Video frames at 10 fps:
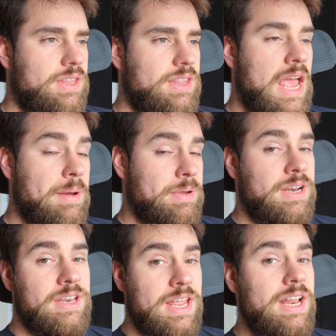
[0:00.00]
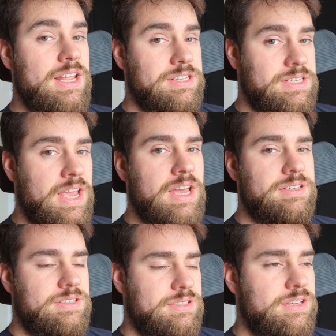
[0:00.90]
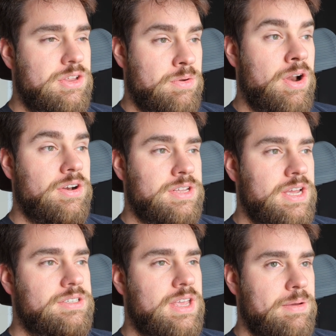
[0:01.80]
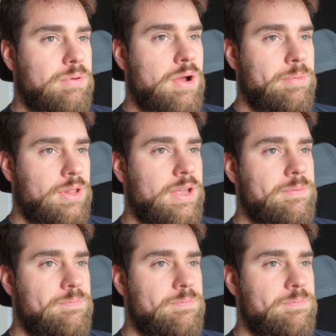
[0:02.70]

Now I'm going to need ECS to do an RTS game properly.